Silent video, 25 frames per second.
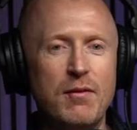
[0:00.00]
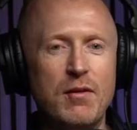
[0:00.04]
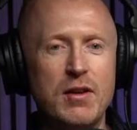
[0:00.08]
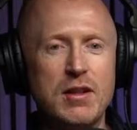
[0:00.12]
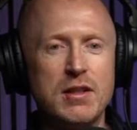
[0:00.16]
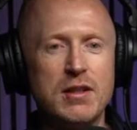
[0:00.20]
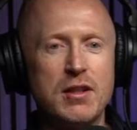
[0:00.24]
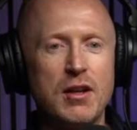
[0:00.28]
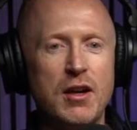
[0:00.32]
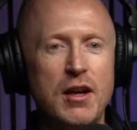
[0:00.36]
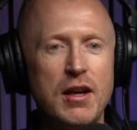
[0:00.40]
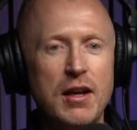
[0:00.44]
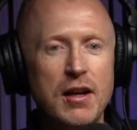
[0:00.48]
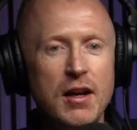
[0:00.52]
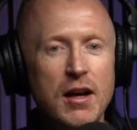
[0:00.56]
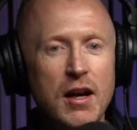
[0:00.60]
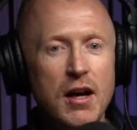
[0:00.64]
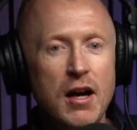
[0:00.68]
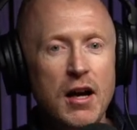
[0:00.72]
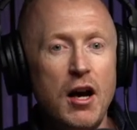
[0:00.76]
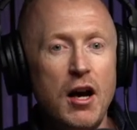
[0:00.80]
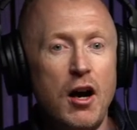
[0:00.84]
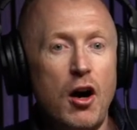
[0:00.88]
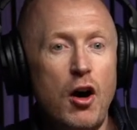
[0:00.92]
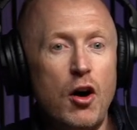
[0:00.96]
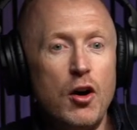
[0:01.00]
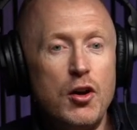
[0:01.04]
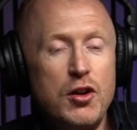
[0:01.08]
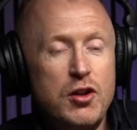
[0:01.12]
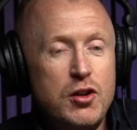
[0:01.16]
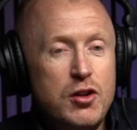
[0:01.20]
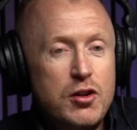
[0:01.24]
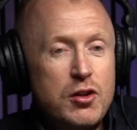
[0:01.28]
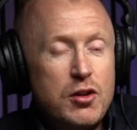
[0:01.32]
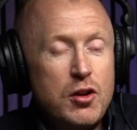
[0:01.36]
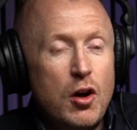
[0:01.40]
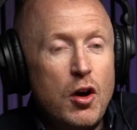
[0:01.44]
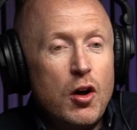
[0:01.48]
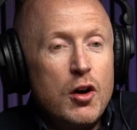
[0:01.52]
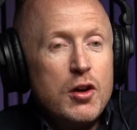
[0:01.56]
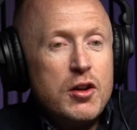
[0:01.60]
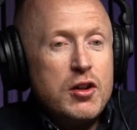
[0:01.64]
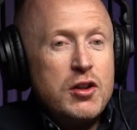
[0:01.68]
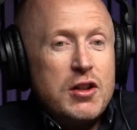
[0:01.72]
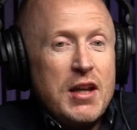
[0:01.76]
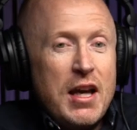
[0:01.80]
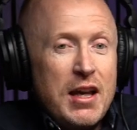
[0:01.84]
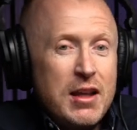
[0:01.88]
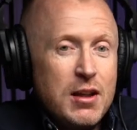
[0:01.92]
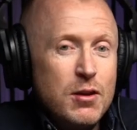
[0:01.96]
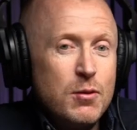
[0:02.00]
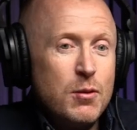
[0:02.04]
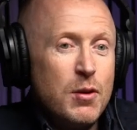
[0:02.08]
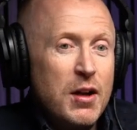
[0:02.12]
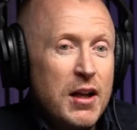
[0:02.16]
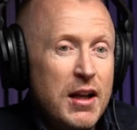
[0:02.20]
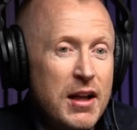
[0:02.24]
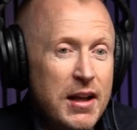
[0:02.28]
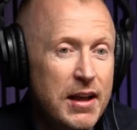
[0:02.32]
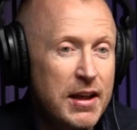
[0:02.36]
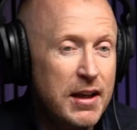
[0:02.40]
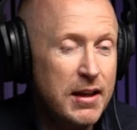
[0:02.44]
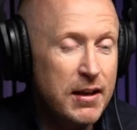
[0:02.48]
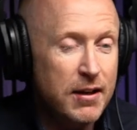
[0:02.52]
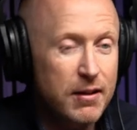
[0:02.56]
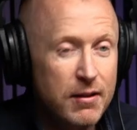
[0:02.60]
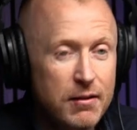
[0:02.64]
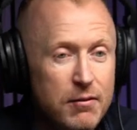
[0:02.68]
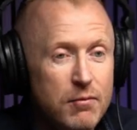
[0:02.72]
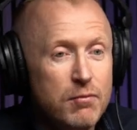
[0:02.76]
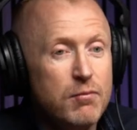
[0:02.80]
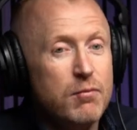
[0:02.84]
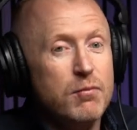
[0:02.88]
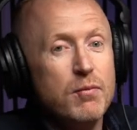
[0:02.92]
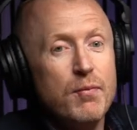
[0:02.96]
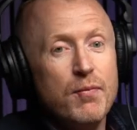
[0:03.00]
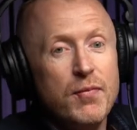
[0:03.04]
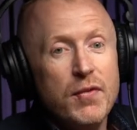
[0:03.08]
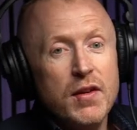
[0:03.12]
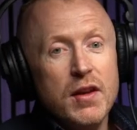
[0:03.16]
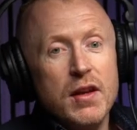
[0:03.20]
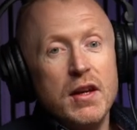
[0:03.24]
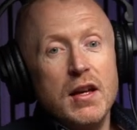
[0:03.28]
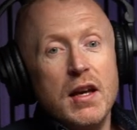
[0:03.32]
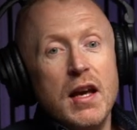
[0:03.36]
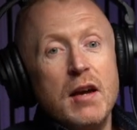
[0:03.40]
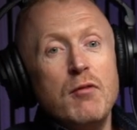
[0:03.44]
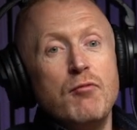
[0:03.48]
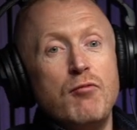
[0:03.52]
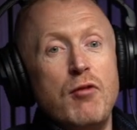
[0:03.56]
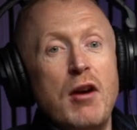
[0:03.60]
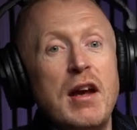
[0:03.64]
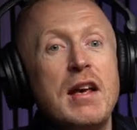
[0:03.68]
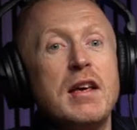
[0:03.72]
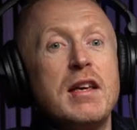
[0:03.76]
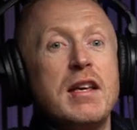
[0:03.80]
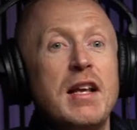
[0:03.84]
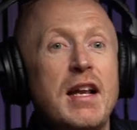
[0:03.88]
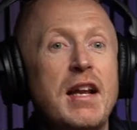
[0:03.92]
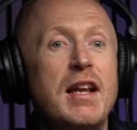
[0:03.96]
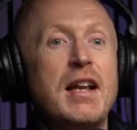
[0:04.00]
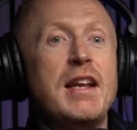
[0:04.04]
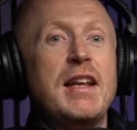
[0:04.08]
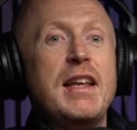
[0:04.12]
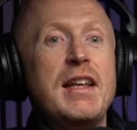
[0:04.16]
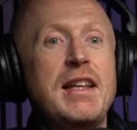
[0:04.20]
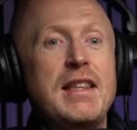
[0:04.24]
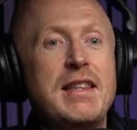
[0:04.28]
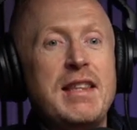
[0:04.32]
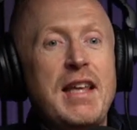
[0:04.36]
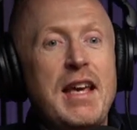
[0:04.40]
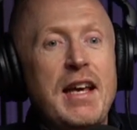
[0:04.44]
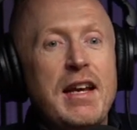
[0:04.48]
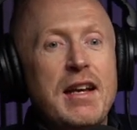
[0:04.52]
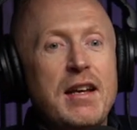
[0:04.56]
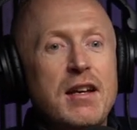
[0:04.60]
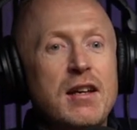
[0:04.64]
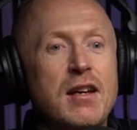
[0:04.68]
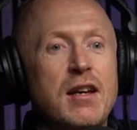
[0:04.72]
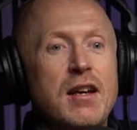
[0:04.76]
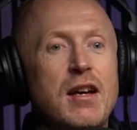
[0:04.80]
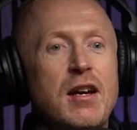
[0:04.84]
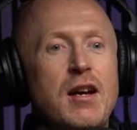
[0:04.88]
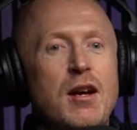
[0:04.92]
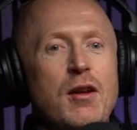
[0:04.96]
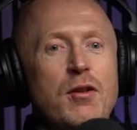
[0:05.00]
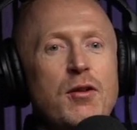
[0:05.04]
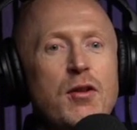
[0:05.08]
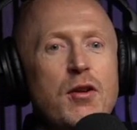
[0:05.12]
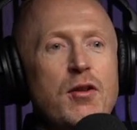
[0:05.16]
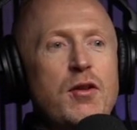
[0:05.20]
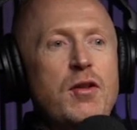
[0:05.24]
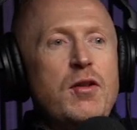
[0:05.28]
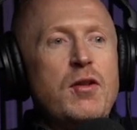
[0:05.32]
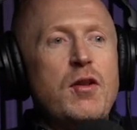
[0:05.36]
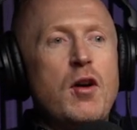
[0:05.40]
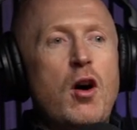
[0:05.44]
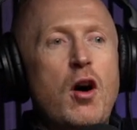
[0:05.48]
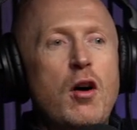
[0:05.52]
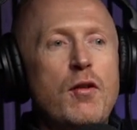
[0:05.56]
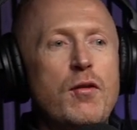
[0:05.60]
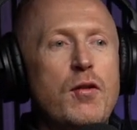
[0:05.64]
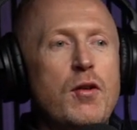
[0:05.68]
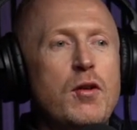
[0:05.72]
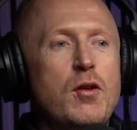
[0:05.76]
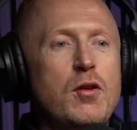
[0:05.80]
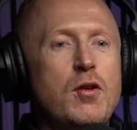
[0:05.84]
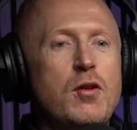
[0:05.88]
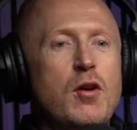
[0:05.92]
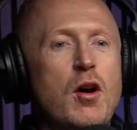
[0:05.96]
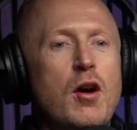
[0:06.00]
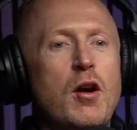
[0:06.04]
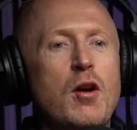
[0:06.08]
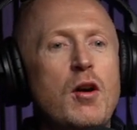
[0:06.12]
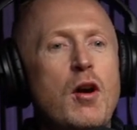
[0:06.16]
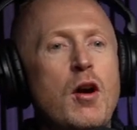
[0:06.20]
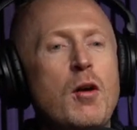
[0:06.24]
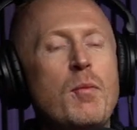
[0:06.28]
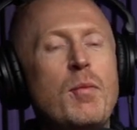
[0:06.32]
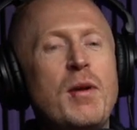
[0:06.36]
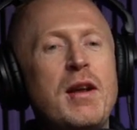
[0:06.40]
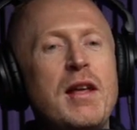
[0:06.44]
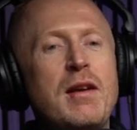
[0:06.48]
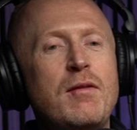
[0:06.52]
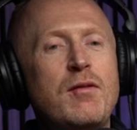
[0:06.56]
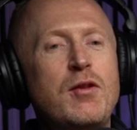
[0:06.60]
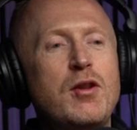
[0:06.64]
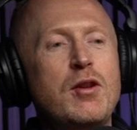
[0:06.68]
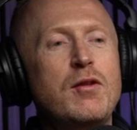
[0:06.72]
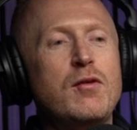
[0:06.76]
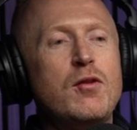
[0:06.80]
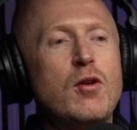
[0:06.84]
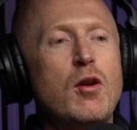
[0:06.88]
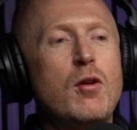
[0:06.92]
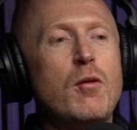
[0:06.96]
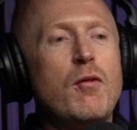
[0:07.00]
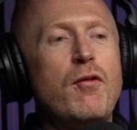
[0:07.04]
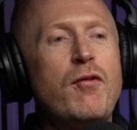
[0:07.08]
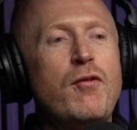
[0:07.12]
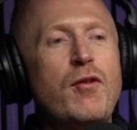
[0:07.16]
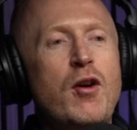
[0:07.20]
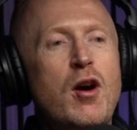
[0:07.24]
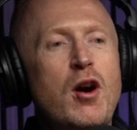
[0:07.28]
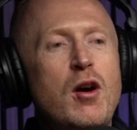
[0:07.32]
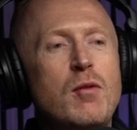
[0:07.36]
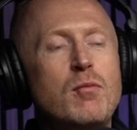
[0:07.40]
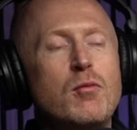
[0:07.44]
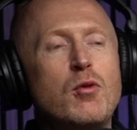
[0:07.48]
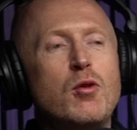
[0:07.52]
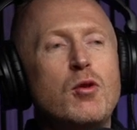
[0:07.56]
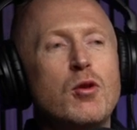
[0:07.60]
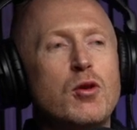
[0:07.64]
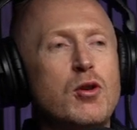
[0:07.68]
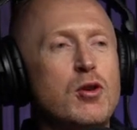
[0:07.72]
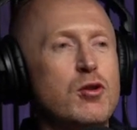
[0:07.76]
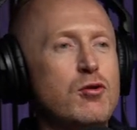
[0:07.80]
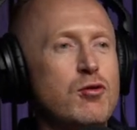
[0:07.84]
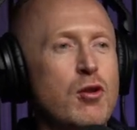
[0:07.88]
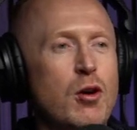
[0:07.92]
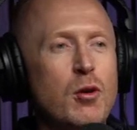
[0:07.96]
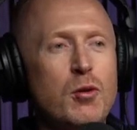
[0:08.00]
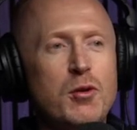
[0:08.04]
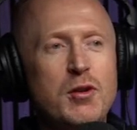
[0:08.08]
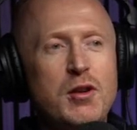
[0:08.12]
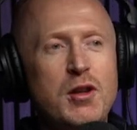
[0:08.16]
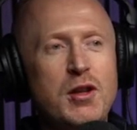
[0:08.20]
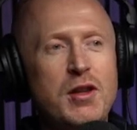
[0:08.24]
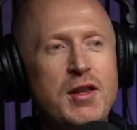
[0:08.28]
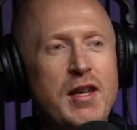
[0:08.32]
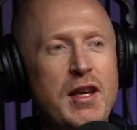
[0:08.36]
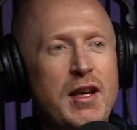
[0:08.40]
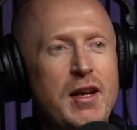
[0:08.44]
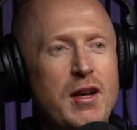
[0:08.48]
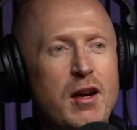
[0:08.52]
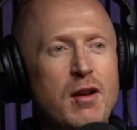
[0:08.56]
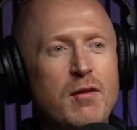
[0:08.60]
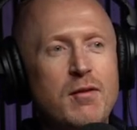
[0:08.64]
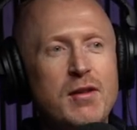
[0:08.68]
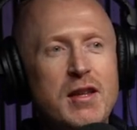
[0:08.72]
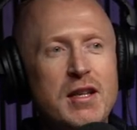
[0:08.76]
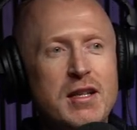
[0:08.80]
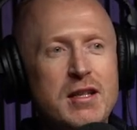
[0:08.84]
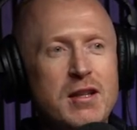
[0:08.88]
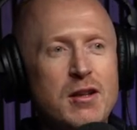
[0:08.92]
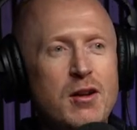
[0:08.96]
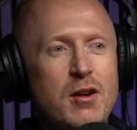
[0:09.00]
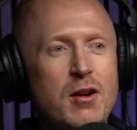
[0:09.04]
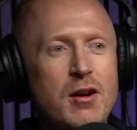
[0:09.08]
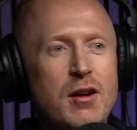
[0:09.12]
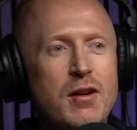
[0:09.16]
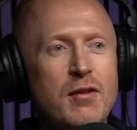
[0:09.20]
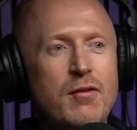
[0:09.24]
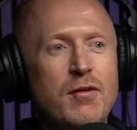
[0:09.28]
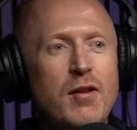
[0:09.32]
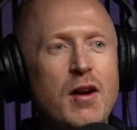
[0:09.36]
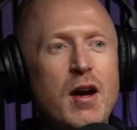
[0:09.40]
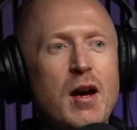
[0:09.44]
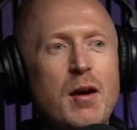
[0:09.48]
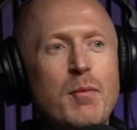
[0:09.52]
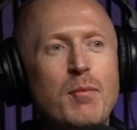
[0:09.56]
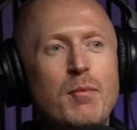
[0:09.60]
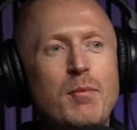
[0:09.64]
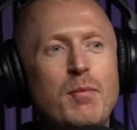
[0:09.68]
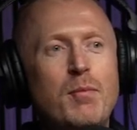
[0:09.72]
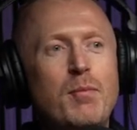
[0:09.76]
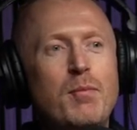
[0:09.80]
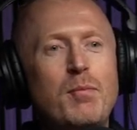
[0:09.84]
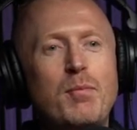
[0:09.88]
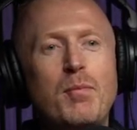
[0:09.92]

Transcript: It's like I I genuinely regularly think that I I believe that you've got far more control than you think over this life. Agreed.